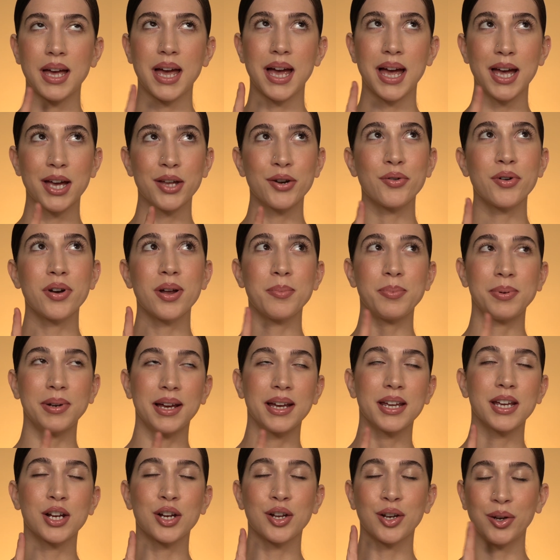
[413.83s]
I don't
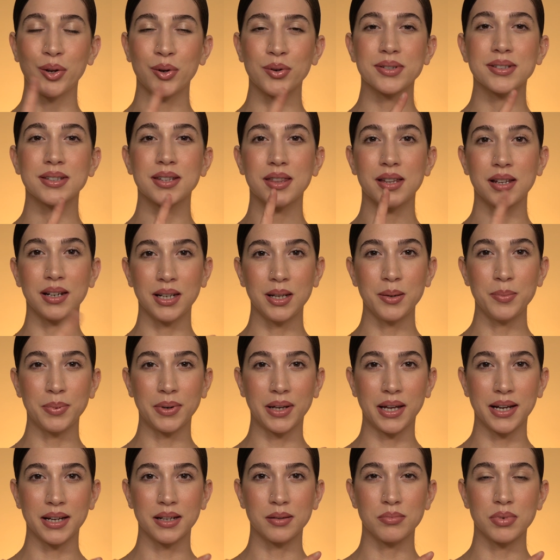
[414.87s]
apply it close to the
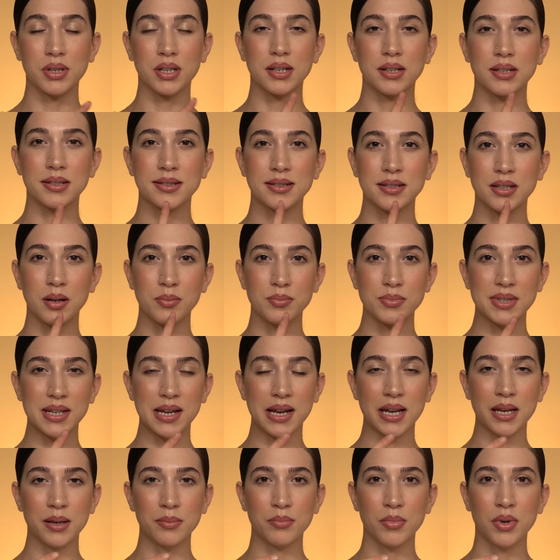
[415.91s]
lip line because
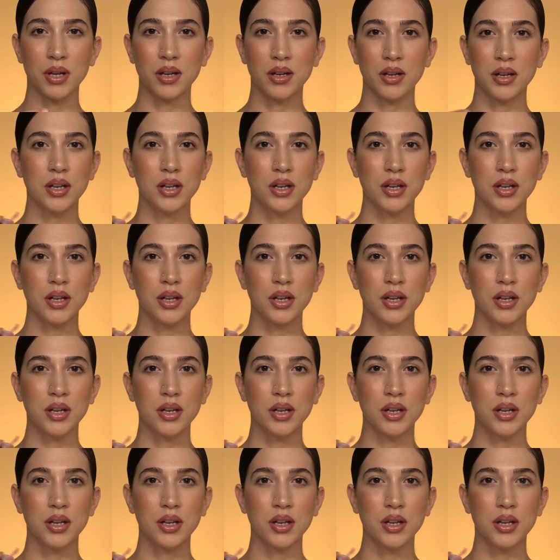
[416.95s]
sometimes,